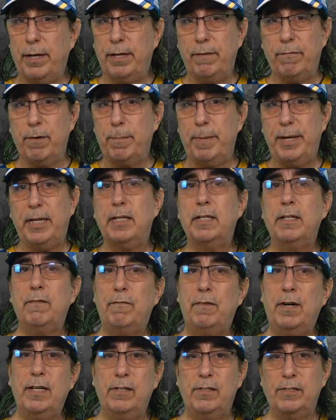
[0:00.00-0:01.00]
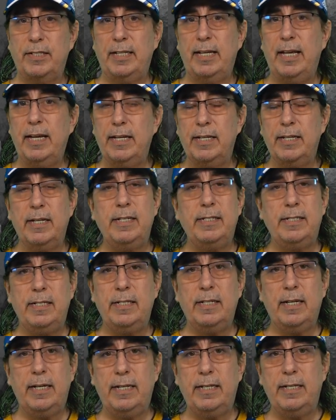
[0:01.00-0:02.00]
even making the finals again in
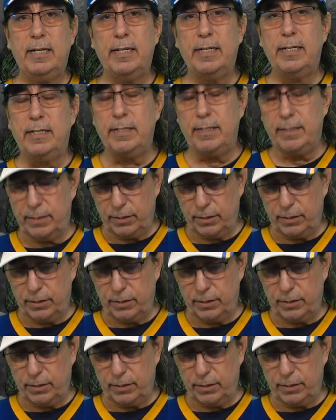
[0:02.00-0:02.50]
1999.